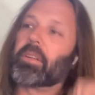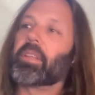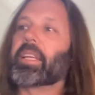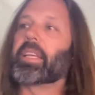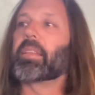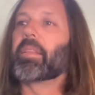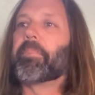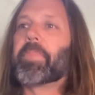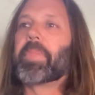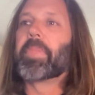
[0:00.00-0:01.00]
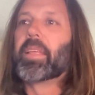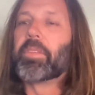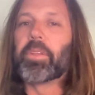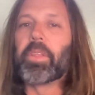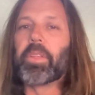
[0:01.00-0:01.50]
tell you they're like
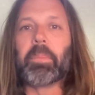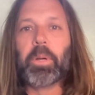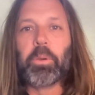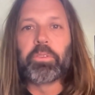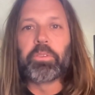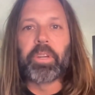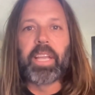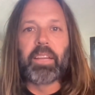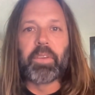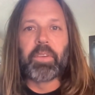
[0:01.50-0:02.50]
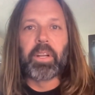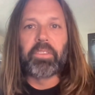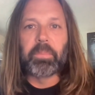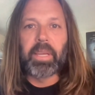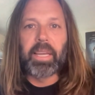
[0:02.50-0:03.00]
they're like the most creative and
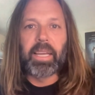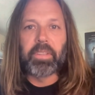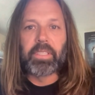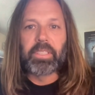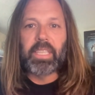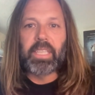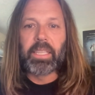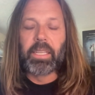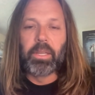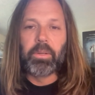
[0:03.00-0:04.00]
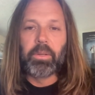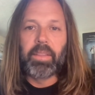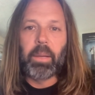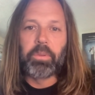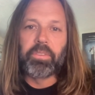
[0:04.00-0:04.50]
awesome guys on set. You know
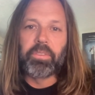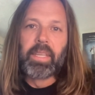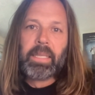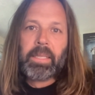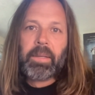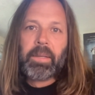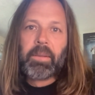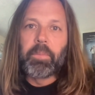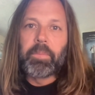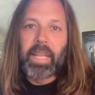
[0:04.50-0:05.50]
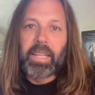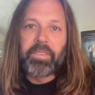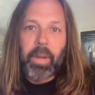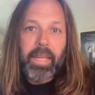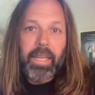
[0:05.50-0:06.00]
and that was. For,
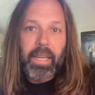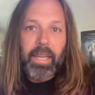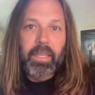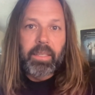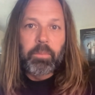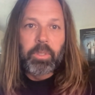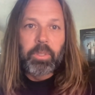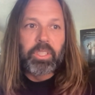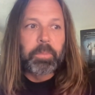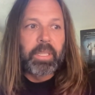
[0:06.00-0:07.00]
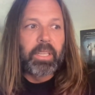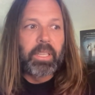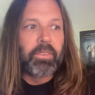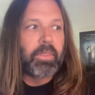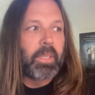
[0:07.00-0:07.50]
that's how I got in was just
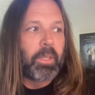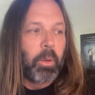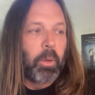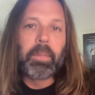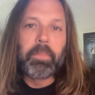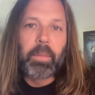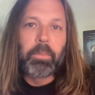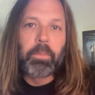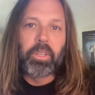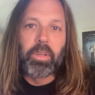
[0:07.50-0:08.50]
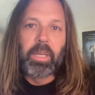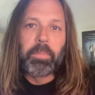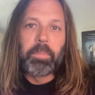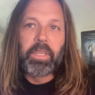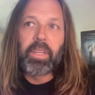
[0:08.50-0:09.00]
because you know a buddy of mine was a
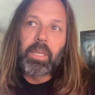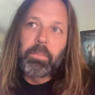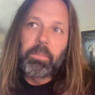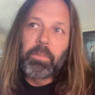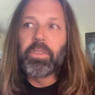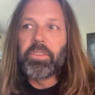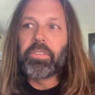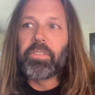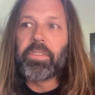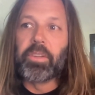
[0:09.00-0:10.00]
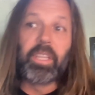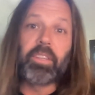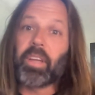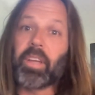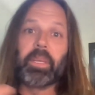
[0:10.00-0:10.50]
grip and he's like come learn this skill
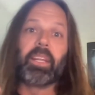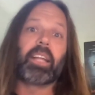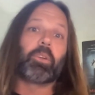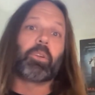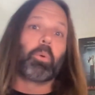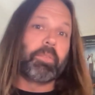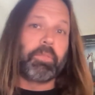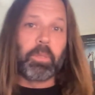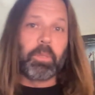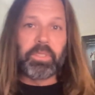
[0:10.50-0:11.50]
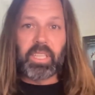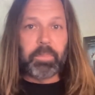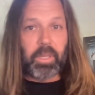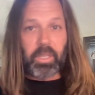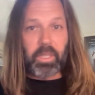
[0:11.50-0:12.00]
and it taught me not only film
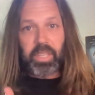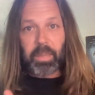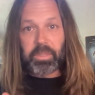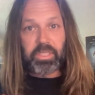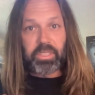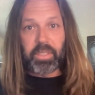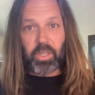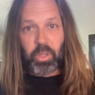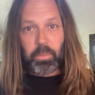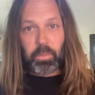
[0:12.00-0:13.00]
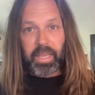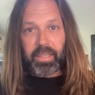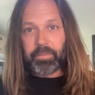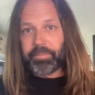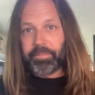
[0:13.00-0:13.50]
stuff but also taught me stuff at home
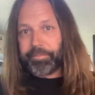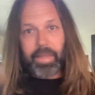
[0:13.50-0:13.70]
like